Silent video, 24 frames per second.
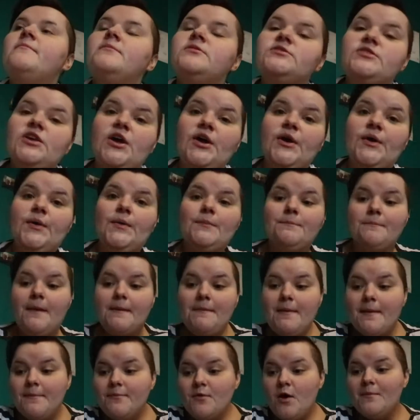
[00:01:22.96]
So my
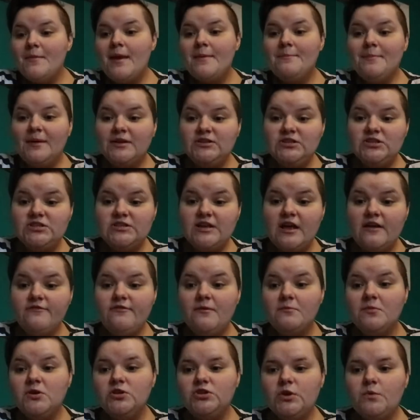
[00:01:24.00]
mum got me a bunch of stuff.
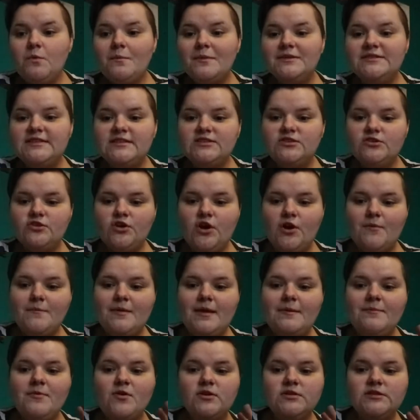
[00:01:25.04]
I'm going to show you what my sister got
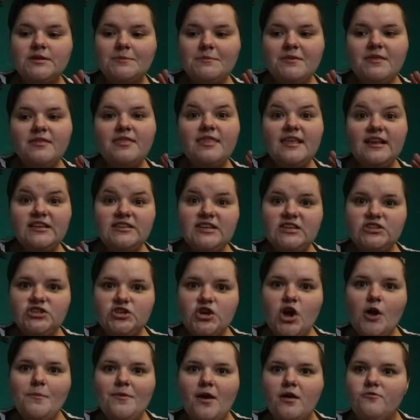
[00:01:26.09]
me, because some of the things that she
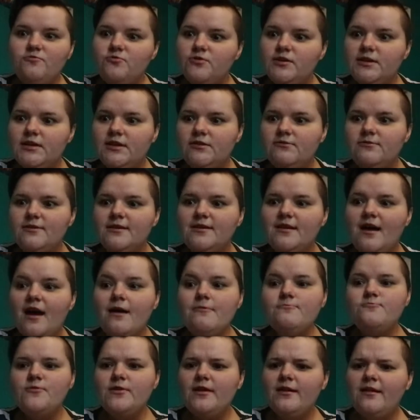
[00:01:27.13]
got me, I
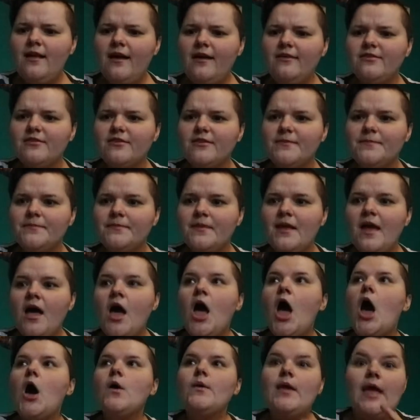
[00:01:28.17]
really like them.
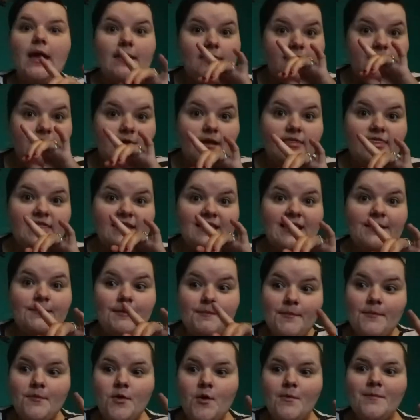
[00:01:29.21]
Oh yeah, and the other thing that my
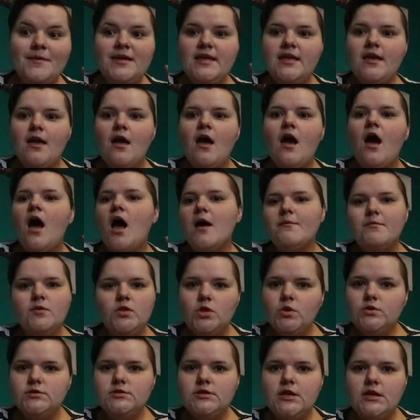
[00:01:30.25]
mum got me, I've been
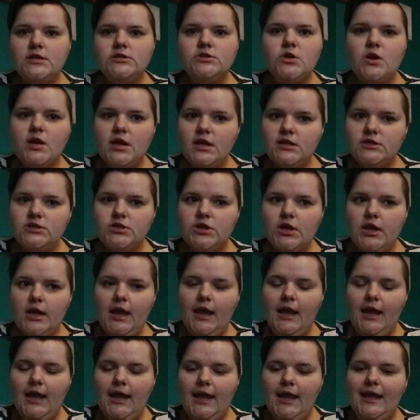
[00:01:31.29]
using it, so it is dirty.
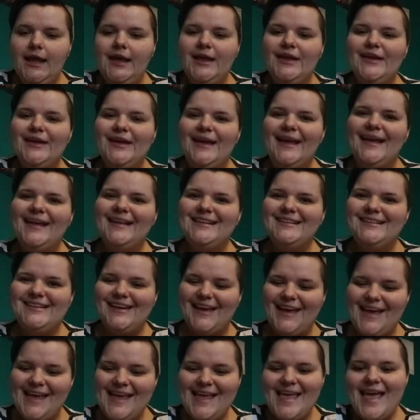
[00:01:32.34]
It's
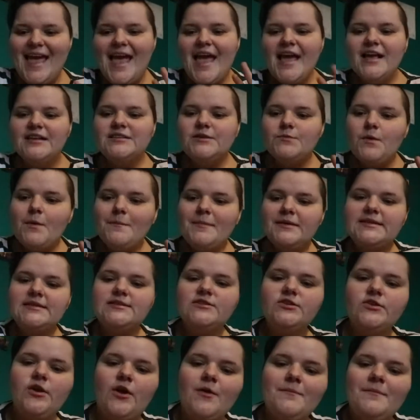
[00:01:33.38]
dirty. So what my
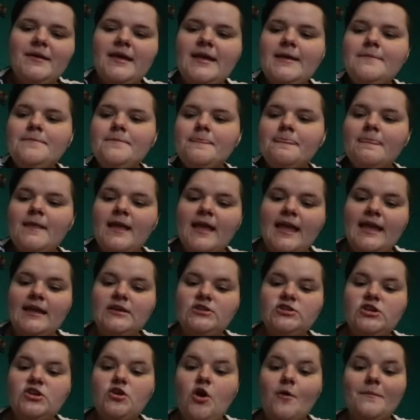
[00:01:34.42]
sister got me
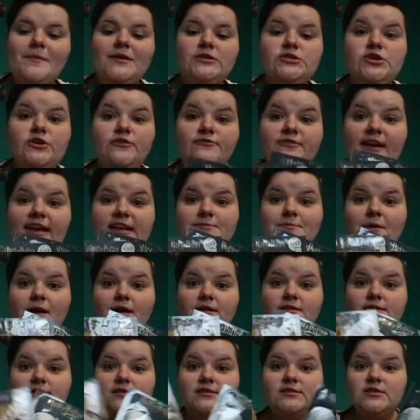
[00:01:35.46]
is she got me two face
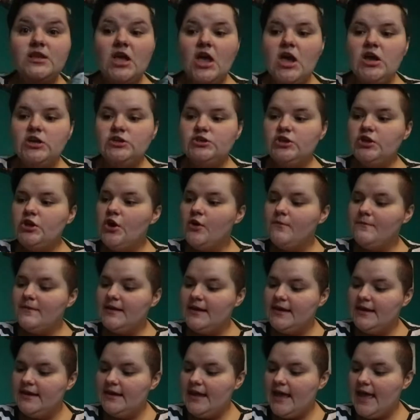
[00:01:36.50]
masks. She got
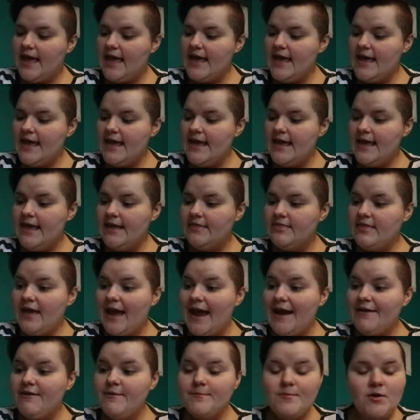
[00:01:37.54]
me the
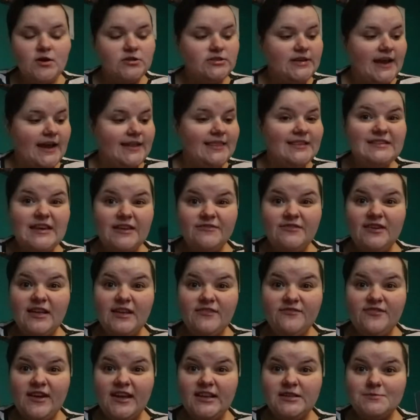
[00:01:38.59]
Harry Potter and the Death
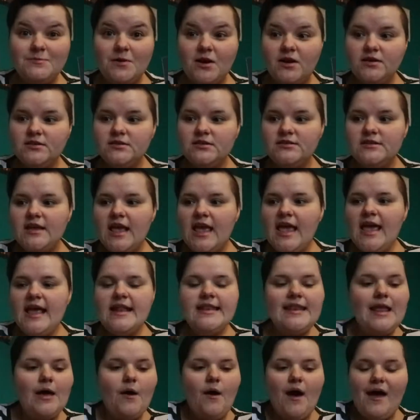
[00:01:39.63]
Eater face masks.
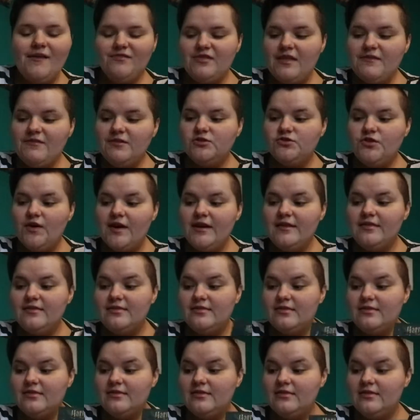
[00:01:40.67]
Now, I've never tried
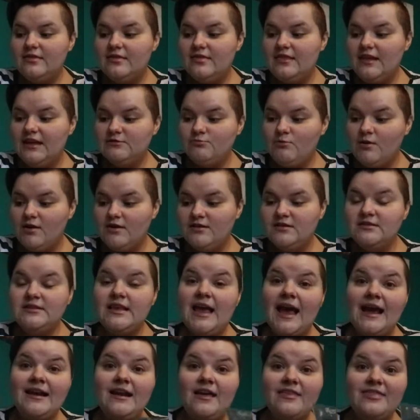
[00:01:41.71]
these ones,
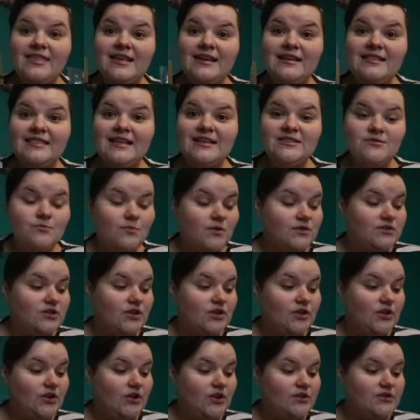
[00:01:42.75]
and I think these ones are
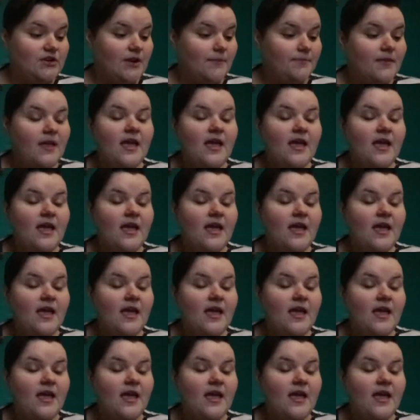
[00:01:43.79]
good.